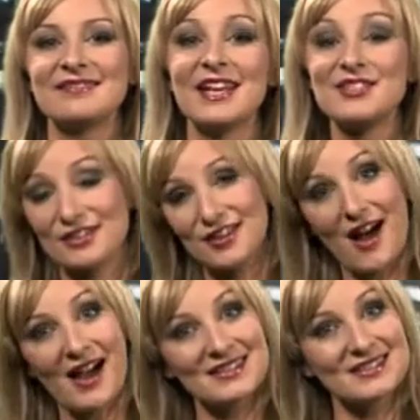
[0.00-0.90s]
then
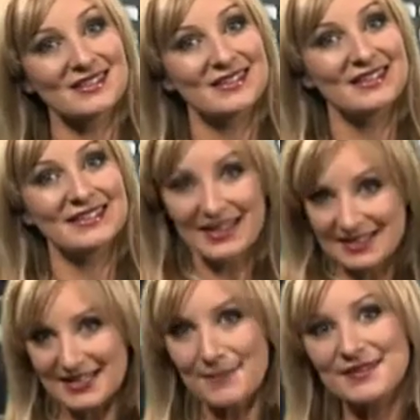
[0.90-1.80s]
declined, then
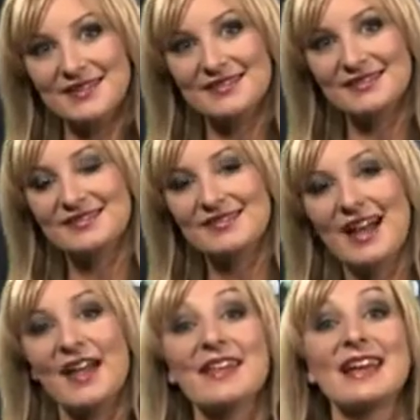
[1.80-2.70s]
accepted,
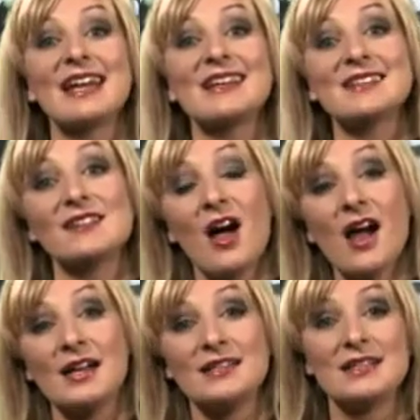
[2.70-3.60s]
and then again
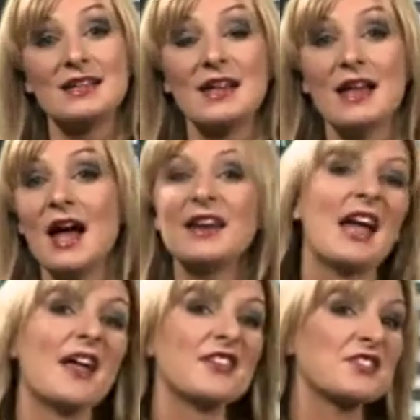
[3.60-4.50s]
declined. And
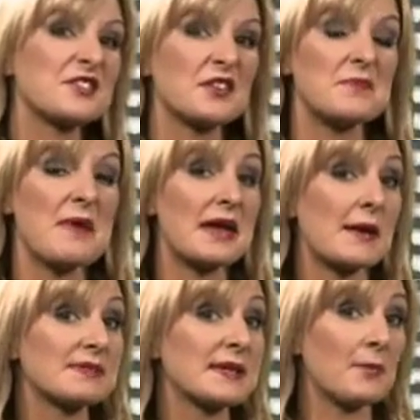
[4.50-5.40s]
now they're just going to meet
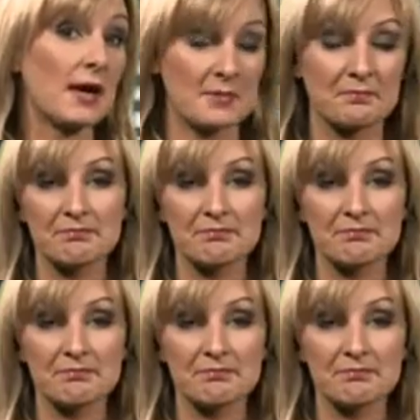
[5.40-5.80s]
up somewhere.